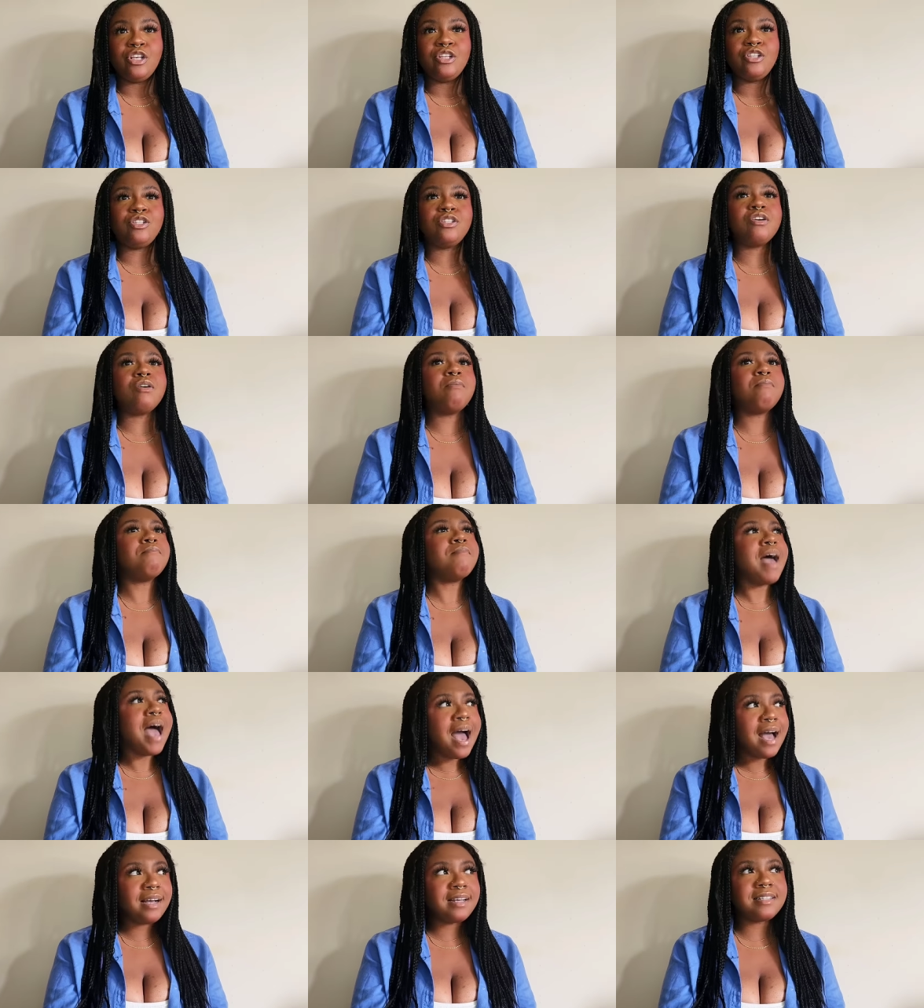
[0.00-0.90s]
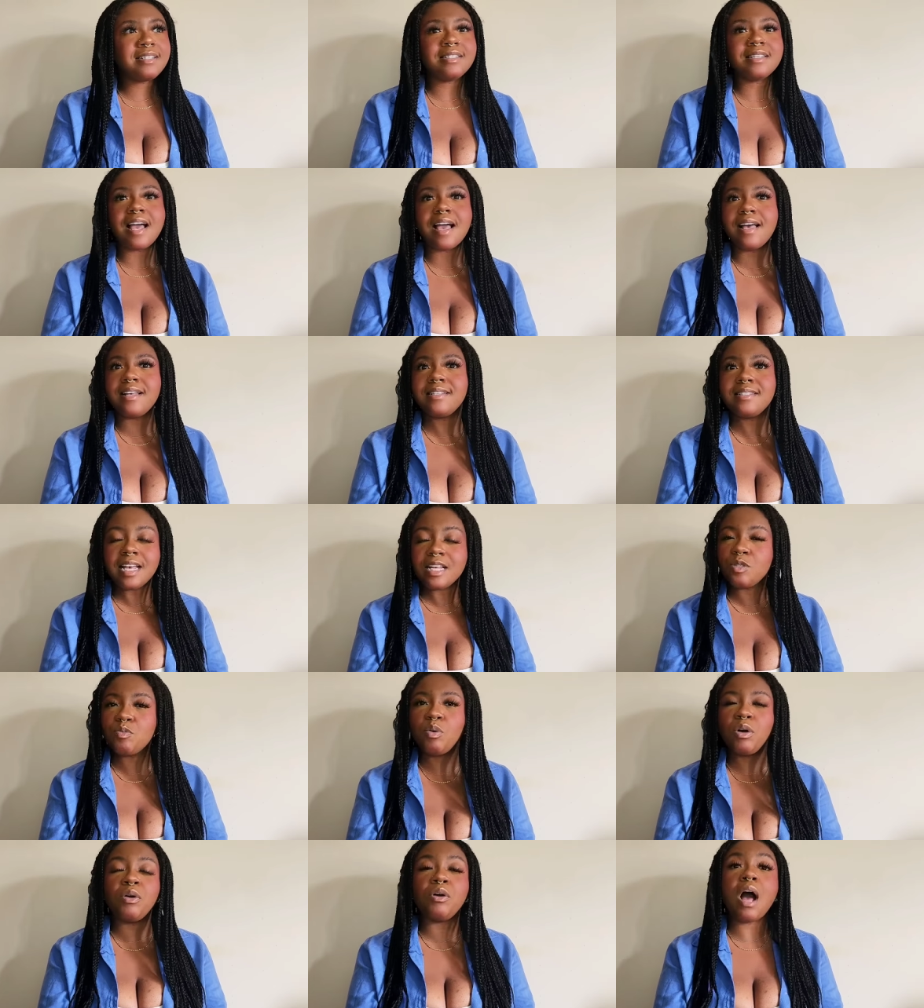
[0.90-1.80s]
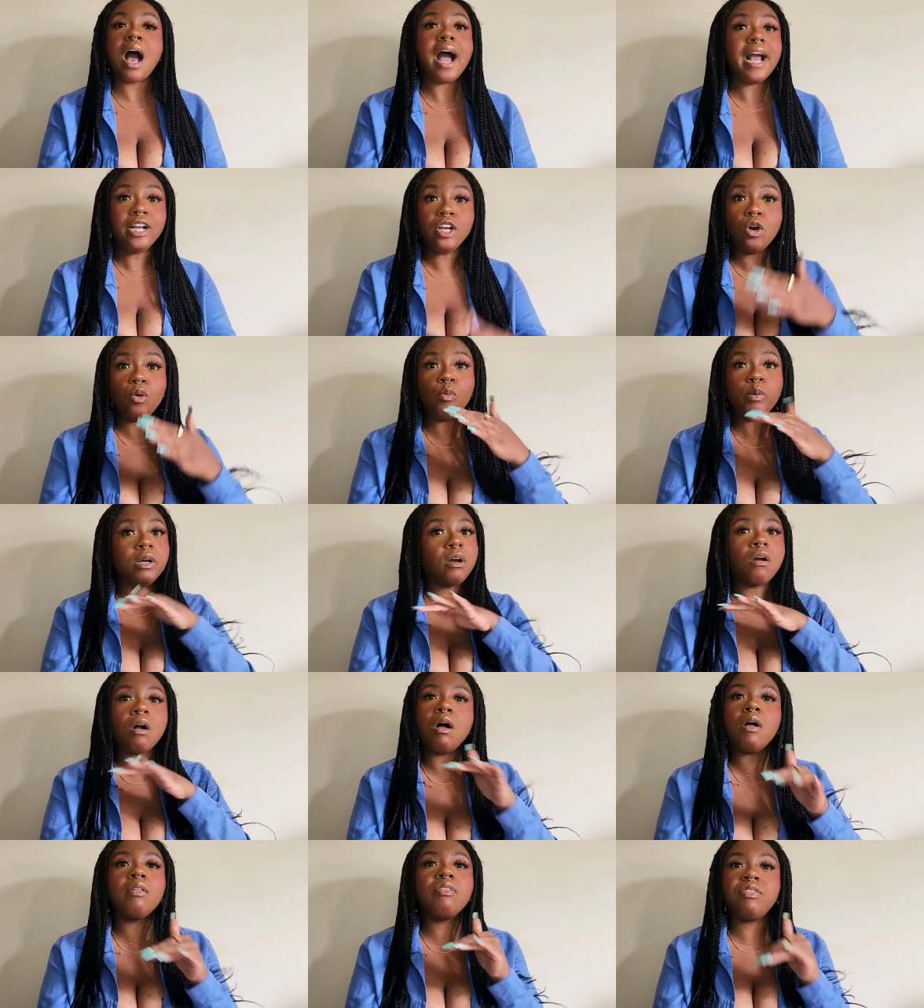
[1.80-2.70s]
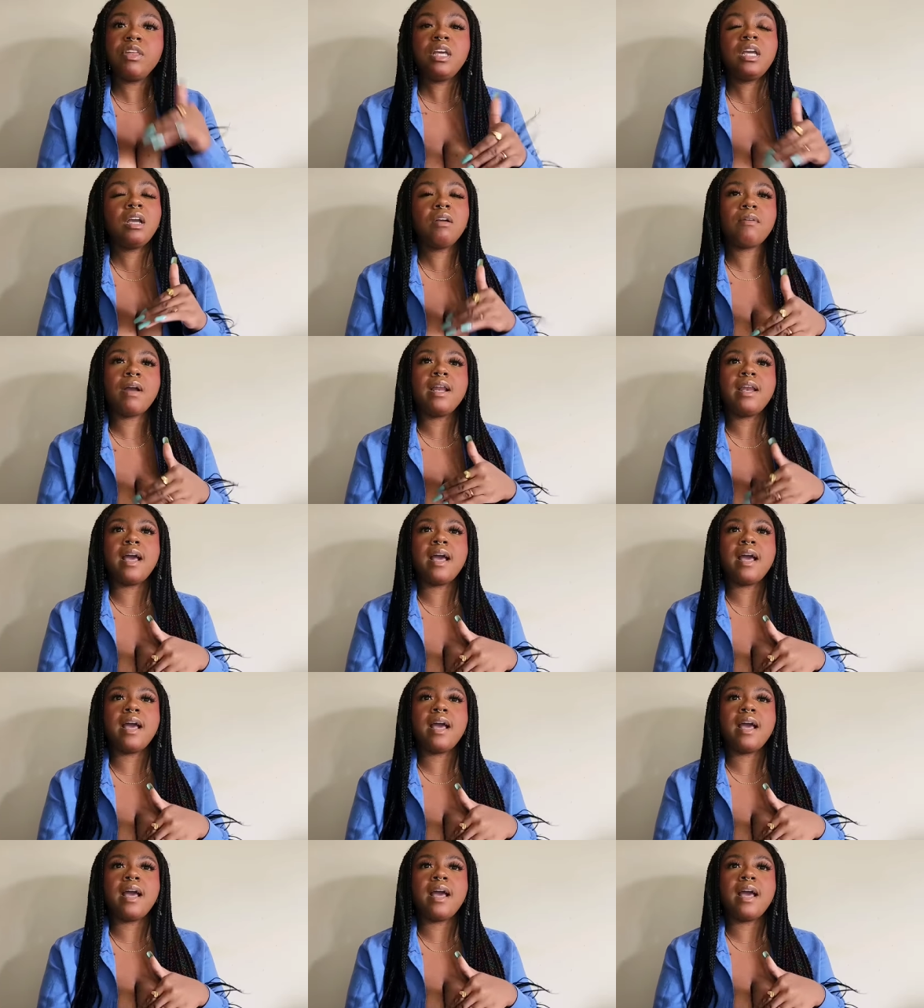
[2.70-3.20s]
So Max says what I know we are all thinking right